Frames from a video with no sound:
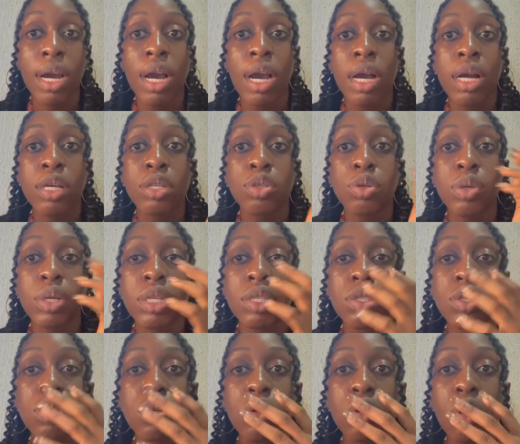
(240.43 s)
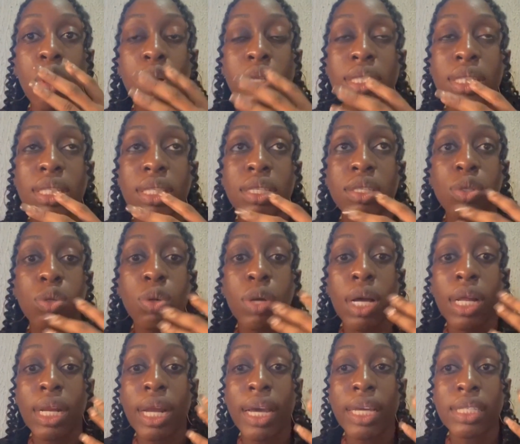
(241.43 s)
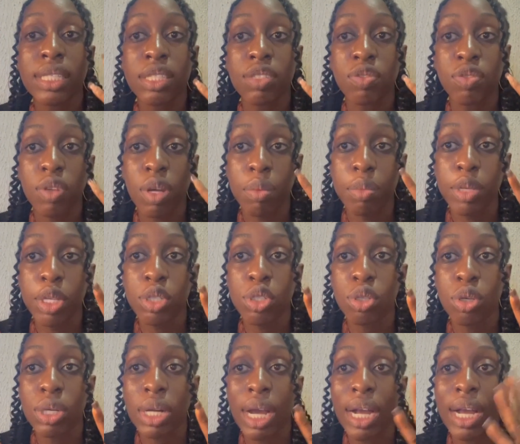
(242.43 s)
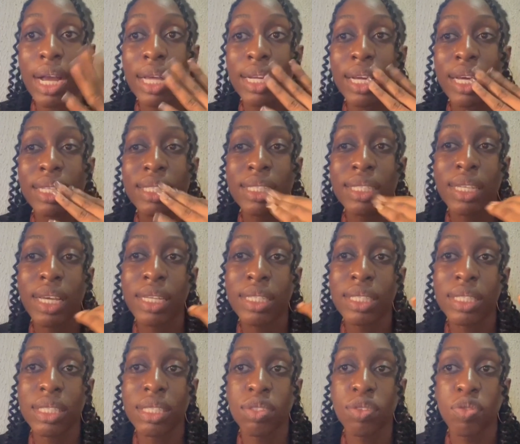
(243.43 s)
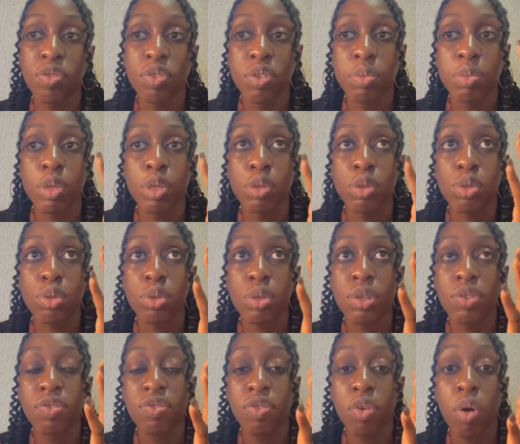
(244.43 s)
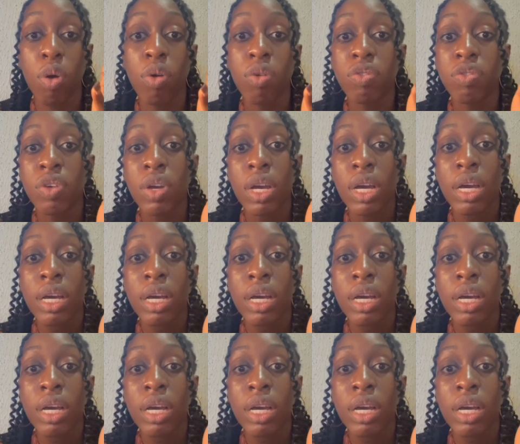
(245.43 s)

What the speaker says: So it causes localized inflammation and can ascend in females to involve